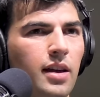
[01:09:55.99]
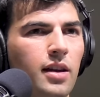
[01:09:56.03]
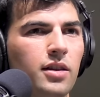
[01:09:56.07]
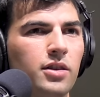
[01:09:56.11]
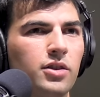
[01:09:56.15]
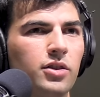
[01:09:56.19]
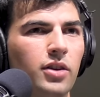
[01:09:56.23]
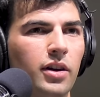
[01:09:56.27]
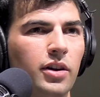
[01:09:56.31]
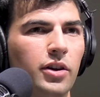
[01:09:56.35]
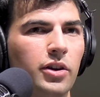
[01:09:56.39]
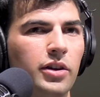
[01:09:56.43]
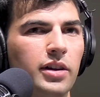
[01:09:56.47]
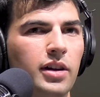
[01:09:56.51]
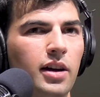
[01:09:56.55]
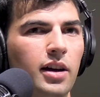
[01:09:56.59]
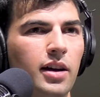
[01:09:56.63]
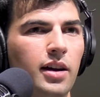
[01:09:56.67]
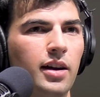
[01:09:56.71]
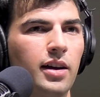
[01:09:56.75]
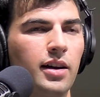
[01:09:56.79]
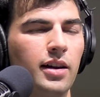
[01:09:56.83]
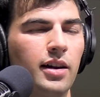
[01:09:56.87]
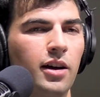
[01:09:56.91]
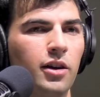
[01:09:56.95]
So I know you got to
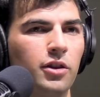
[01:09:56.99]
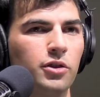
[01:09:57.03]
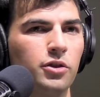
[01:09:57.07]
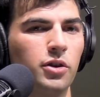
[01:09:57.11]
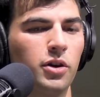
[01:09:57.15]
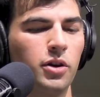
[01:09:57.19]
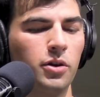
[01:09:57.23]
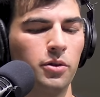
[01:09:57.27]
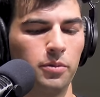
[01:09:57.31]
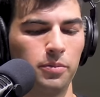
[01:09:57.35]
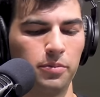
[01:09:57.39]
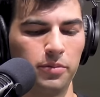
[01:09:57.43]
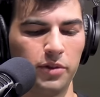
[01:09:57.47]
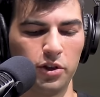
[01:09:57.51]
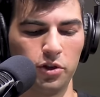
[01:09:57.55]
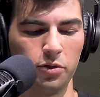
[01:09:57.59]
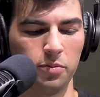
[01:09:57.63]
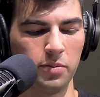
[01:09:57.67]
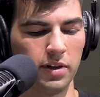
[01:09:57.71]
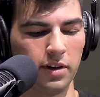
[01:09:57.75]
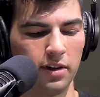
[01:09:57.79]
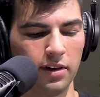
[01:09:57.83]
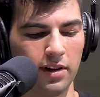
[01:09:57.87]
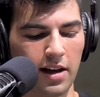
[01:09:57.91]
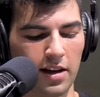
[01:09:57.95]
head out. So this would
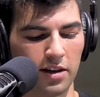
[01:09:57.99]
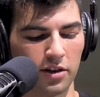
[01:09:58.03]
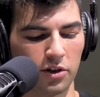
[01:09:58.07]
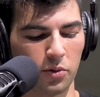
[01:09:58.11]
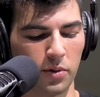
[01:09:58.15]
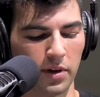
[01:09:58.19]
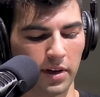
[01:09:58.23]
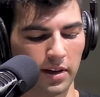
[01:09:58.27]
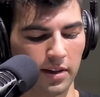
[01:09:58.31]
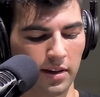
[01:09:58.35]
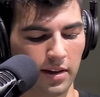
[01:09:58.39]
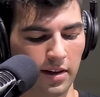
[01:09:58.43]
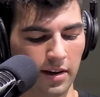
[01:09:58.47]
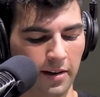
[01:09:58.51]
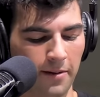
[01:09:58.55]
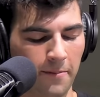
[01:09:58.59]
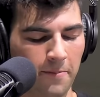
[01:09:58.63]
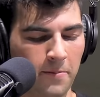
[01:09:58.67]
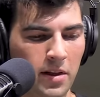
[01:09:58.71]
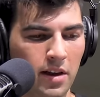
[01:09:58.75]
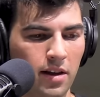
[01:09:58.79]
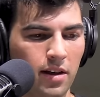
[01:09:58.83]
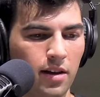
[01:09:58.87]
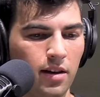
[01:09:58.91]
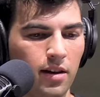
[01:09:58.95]
be the last quick thing.
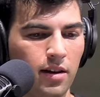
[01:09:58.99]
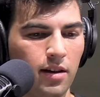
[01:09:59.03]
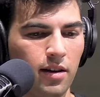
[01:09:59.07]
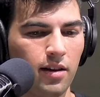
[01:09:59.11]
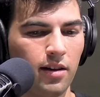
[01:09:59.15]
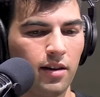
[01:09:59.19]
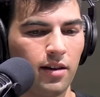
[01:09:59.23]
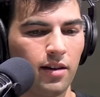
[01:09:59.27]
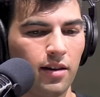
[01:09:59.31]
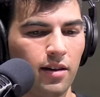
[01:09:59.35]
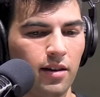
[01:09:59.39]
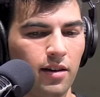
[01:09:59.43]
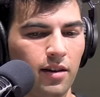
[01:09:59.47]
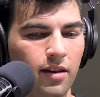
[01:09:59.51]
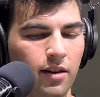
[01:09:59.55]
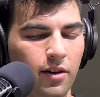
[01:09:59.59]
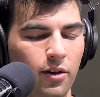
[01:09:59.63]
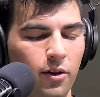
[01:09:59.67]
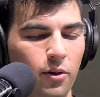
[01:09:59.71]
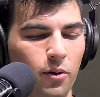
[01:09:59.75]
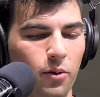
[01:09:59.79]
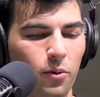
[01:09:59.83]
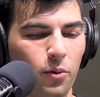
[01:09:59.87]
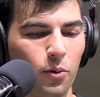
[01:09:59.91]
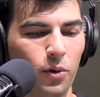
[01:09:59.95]

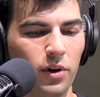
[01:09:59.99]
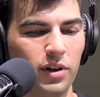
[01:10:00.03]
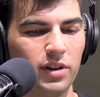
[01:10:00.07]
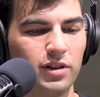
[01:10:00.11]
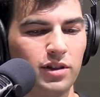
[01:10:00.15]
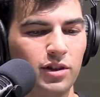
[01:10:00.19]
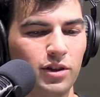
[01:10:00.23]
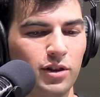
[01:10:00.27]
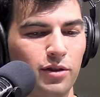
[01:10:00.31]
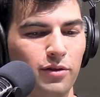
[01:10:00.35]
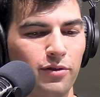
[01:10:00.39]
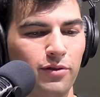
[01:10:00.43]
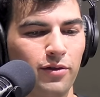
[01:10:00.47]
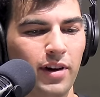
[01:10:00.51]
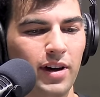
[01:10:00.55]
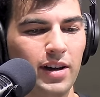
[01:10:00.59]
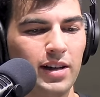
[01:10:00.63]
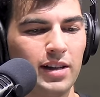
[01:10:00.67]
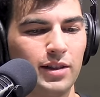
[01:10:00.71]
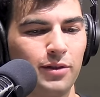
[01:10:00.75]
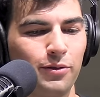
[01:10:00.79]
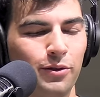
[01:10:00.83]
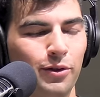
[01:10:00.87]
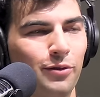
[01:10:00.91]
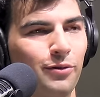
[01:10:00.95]
What's your
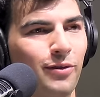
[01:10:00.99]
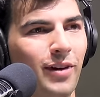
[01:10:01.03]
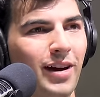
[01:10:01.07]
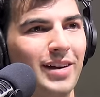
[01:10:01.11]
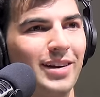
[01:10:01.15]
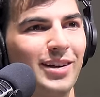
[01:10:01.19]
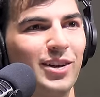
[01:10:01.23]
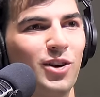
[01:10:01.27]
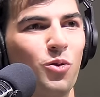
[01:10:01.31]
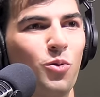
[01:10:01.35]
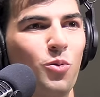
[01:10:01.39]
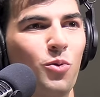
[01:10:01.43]
advice for finding a